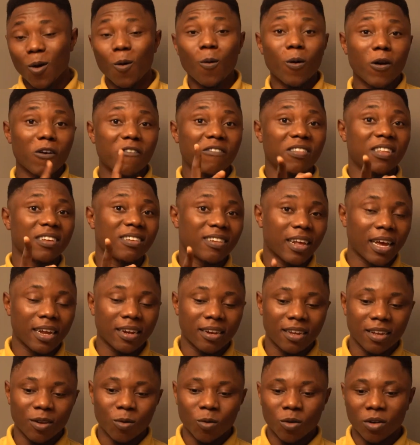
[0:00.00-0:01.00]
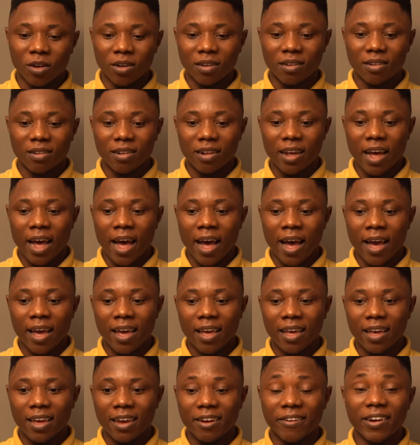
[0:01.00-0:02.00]
One of the things I did was
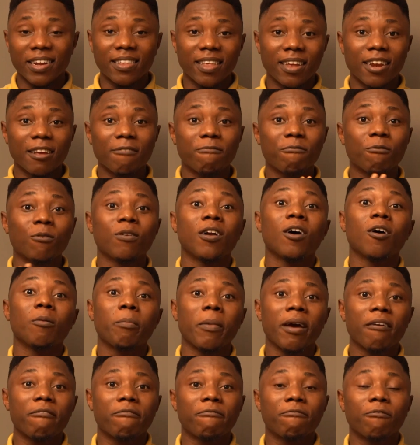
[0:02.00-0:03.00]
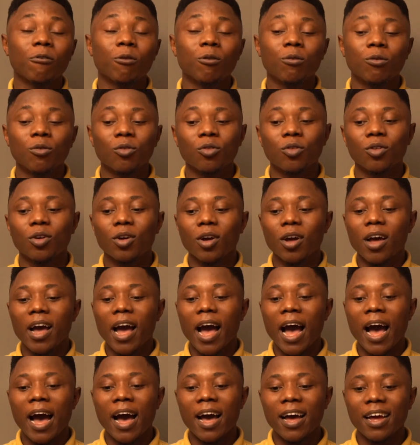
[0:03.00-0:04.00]
I created a folder on my phone,
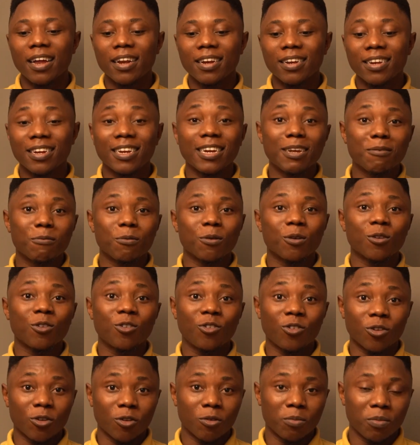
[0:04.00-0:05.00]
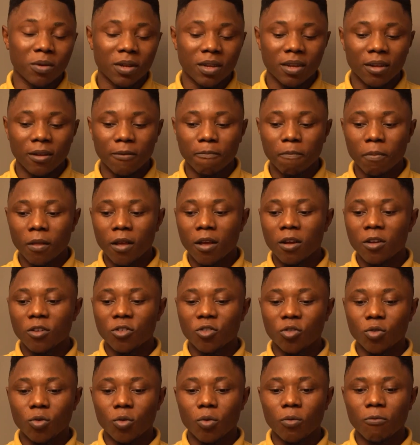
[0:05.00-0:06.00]
and the name was John Obidi.
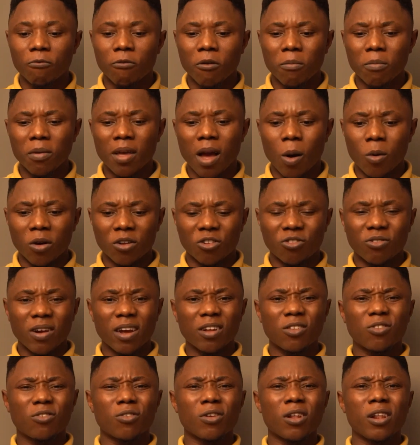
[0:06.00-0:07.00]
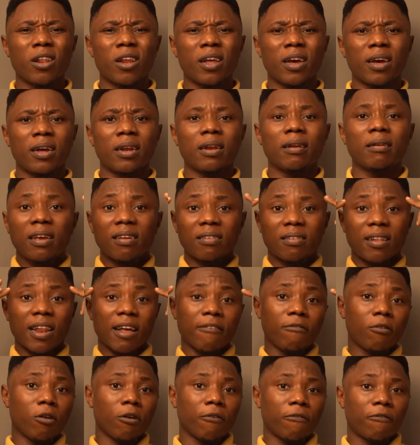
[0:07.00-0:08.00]
So for me, I was trying to learn his
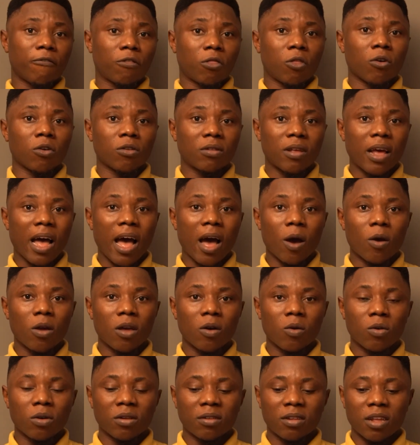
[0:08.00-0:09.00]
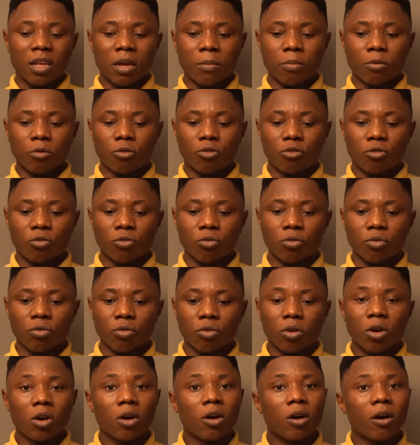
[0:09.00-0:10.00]
level of thought, how he was able
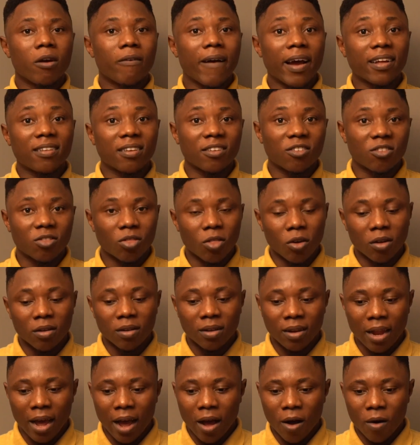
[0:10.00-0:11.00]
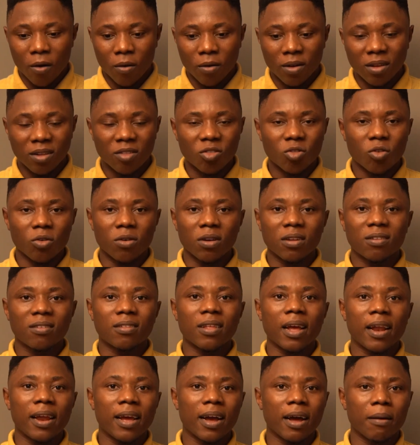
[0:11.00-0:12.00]
to write his thought down, his
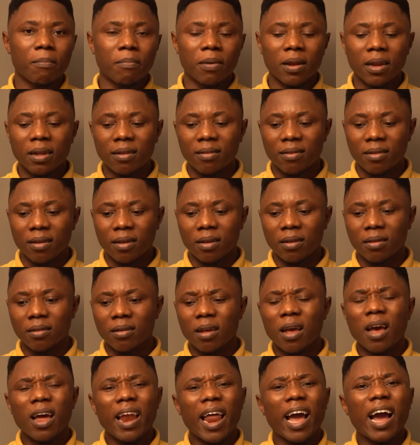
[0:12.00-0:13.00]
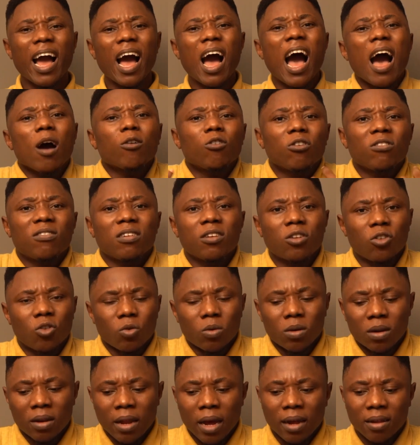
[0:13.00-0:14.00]
storytelling abilities. Like, how does he
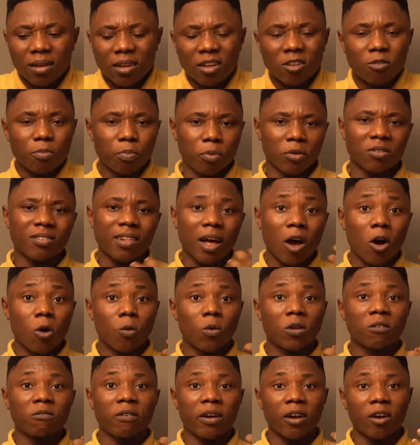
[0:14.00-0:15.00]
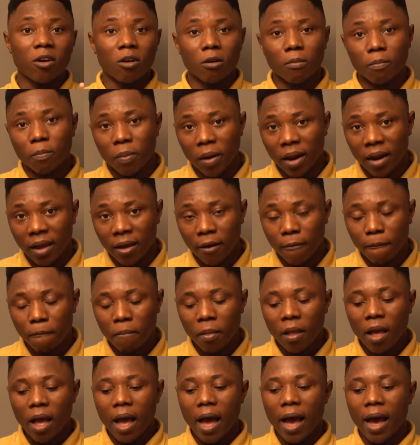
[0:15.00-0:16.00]
do it that his posts are always very compelling?
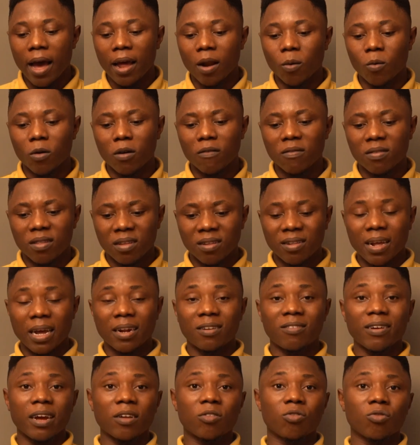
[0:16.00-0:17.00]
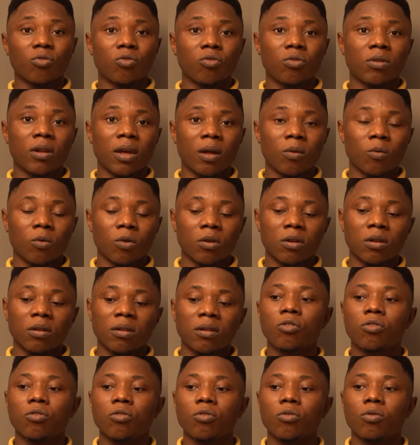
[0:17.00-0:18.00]
And one of the things I tried to do then
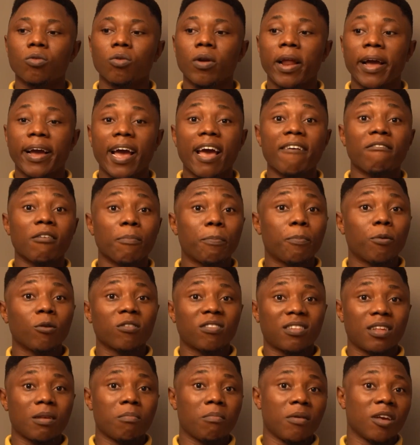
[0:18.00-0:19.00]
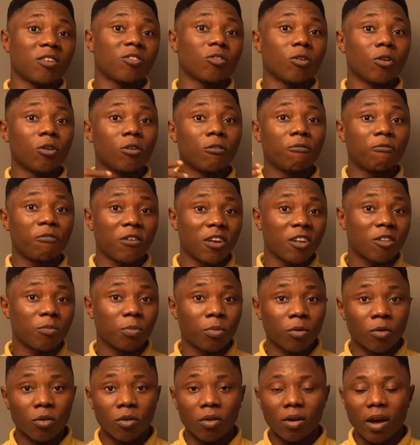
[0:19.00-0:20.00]
was to, like, every post he makes on
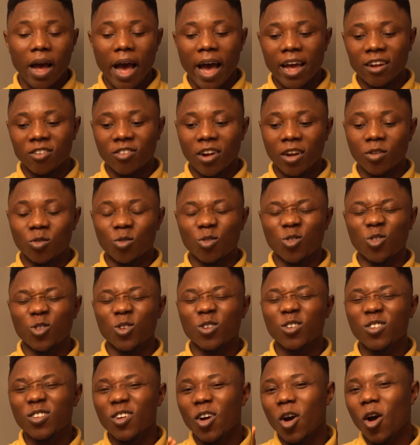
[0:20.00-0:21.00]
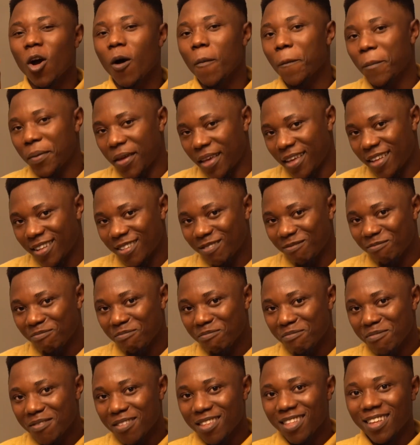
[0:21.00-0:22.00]
Facebook, I tried to just copy,
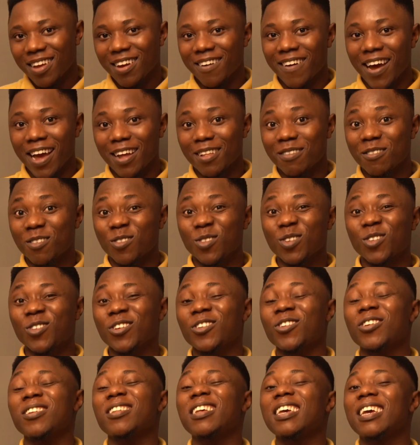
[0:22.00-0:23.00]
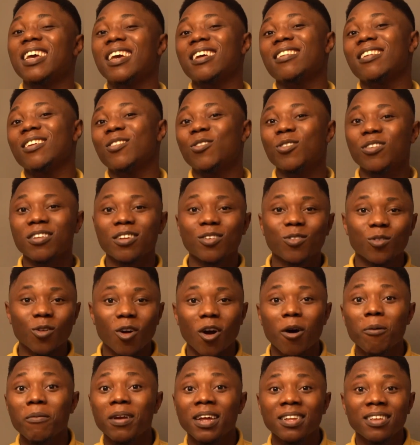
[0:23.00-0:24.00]
right? So just in case he chooses to
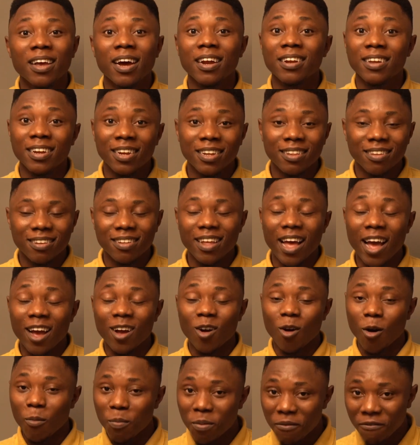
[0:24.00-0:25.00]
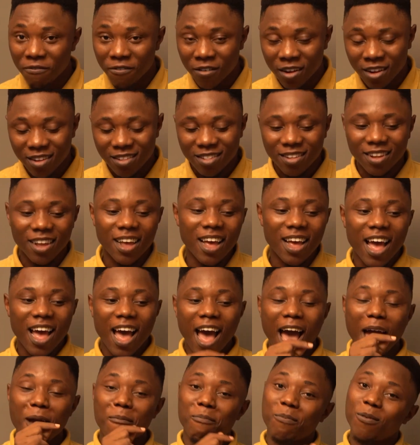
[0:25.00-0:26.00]
come later and delete it, I copy first,
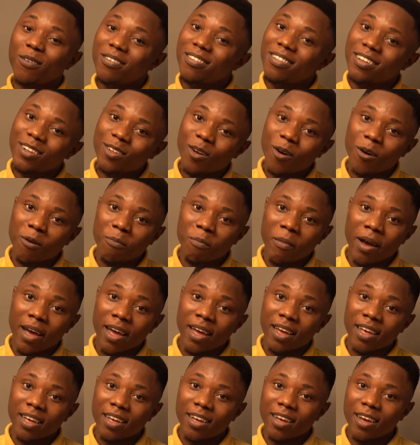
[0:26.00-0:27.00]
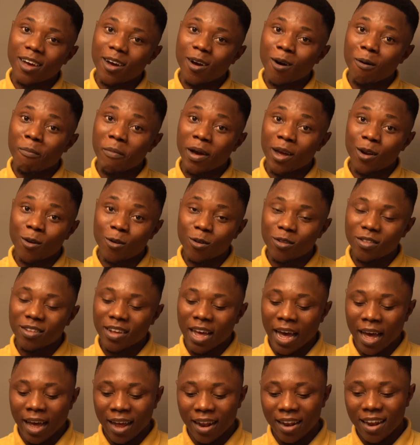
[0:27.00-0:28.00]
I post it on my notes,
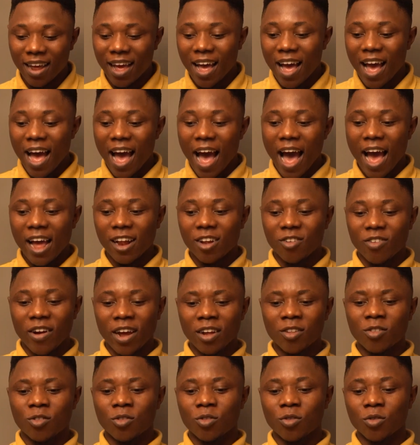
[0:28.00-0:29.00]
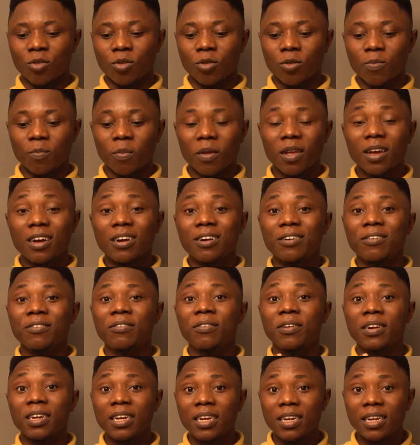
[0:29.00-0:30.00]
and I tried to
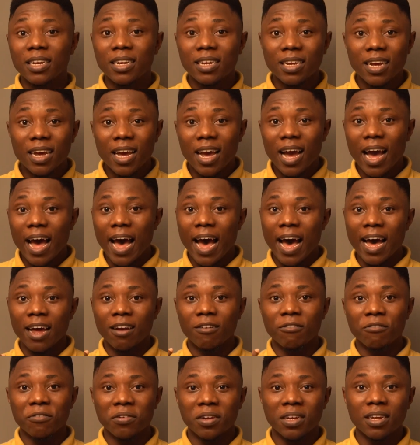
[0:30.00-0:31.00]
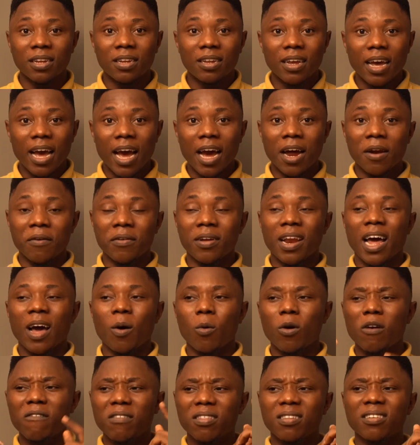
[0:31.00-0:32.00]
read and read and read. And
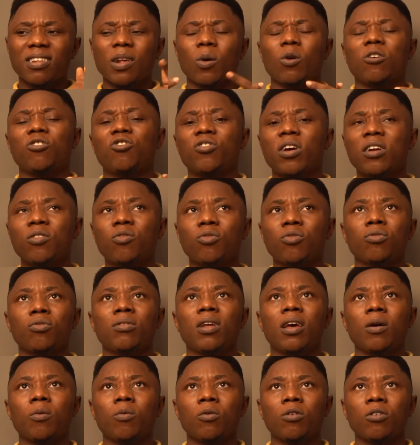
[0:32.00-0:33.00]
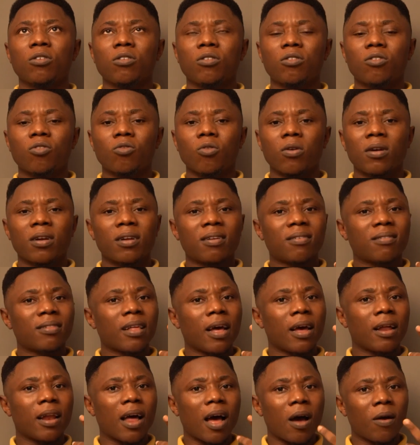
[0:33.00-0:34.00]
one of the things I was trying then was to
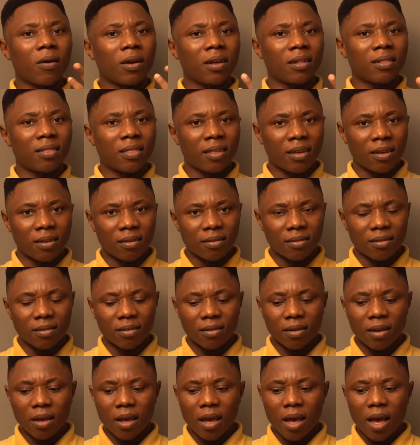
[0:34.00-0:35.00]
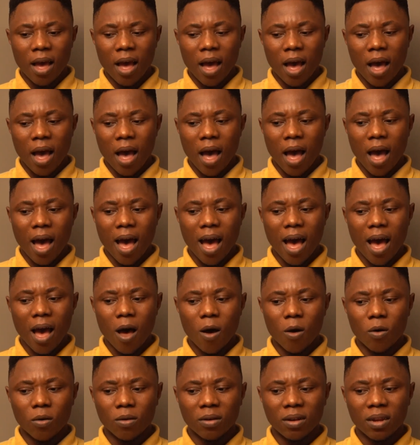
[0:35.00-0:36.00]
understand how he thinks.
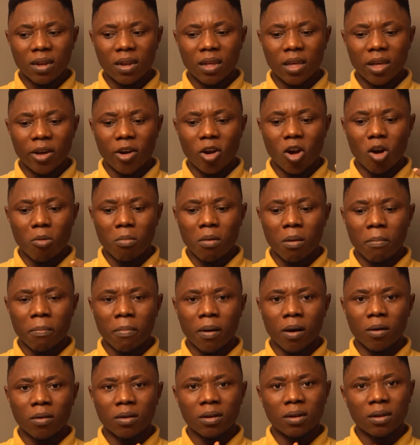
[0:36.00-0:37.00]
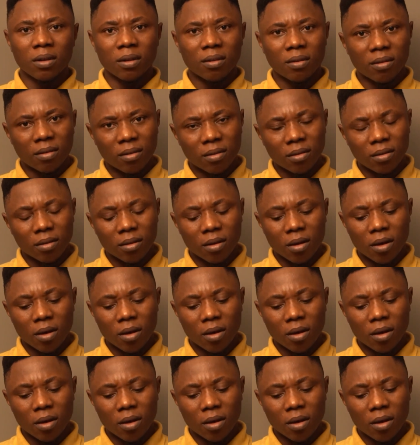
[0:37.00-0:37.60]
How did he come about this?